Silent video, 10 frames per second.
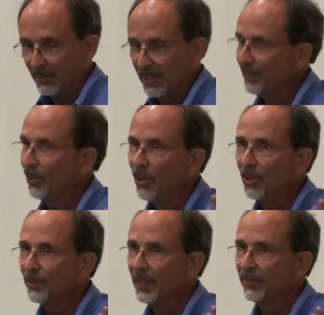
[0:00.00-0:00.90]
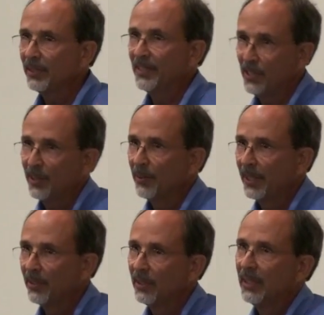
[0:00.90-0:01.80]
had to haul around a
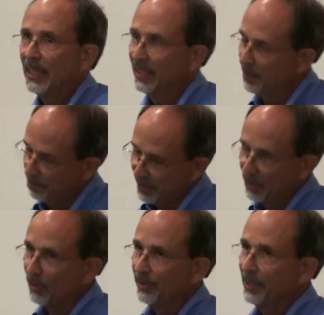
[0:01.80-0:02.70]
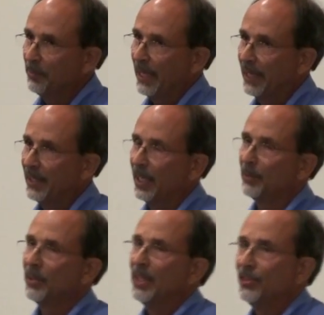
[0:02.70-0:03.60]
generator and a big old impact
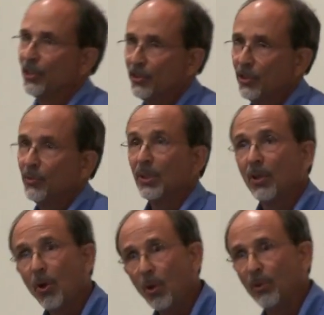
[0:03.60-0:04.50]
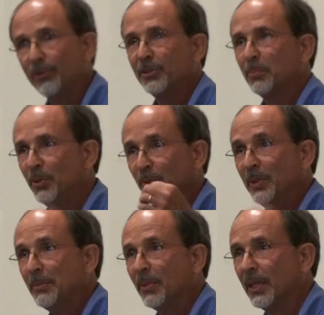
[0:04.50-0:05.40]
hammer just to drill holes to put
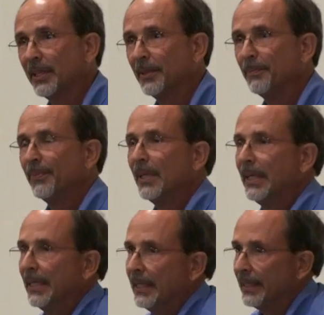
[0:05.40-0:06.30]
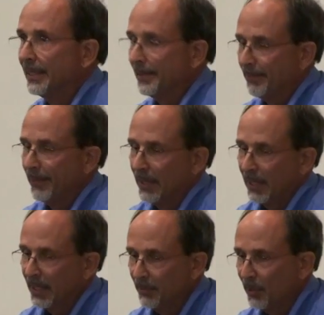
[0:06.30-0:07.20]
rebar in.
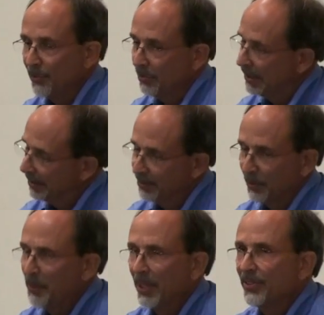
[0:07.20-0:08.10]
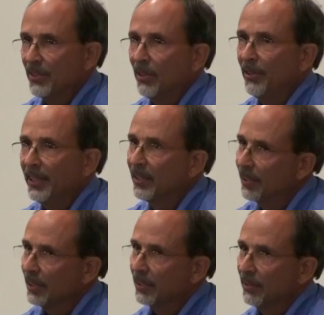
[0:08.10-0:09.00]
And most the rebar is still there.
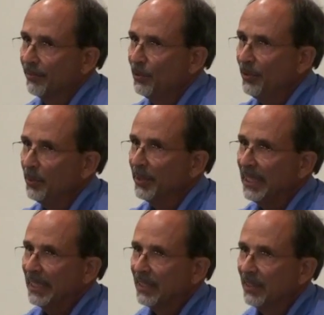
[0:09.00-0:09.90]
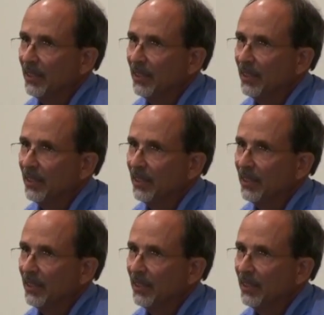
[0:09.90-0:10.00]
A few of them are getting a